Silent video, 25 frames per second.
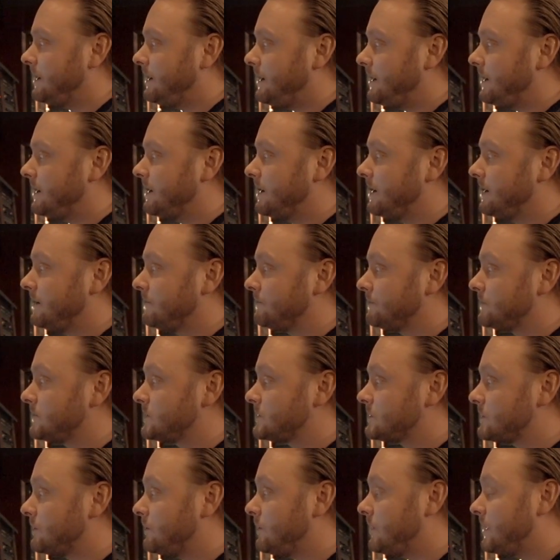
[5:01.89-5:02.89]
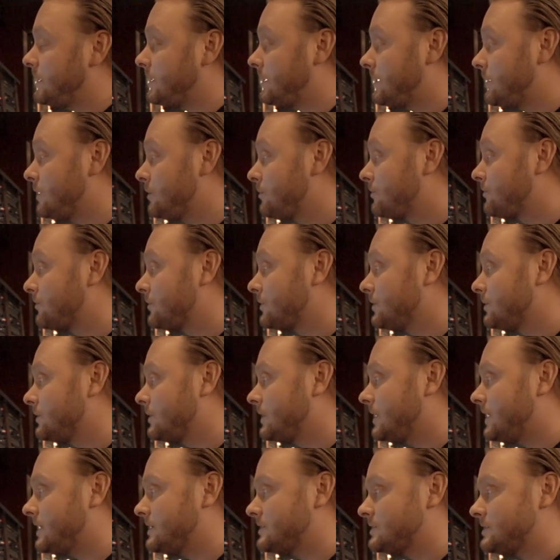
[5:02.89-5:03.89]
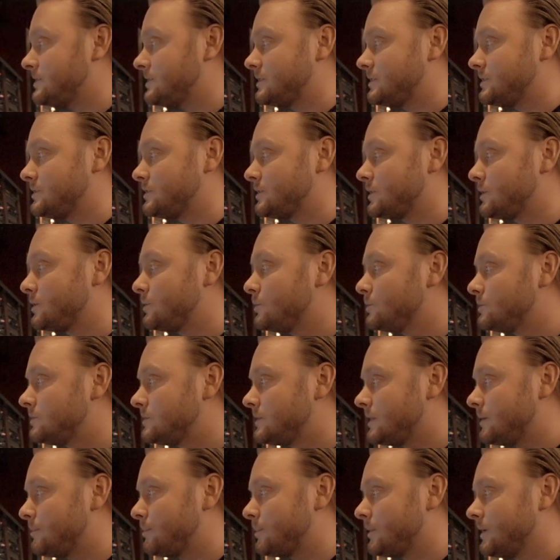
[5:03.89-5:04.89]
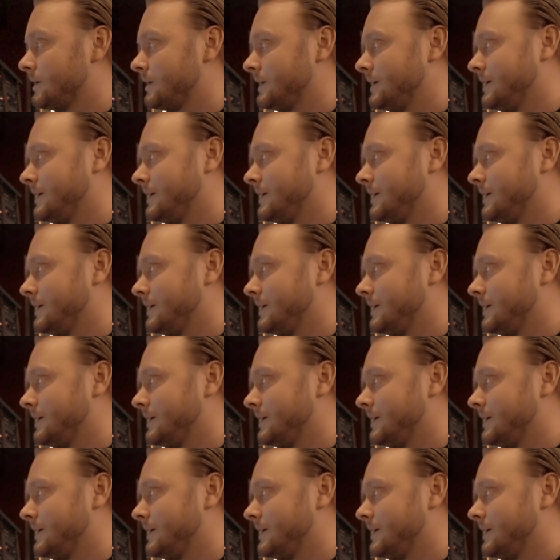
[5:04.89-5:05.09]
And so I hope for you guys is a good tip.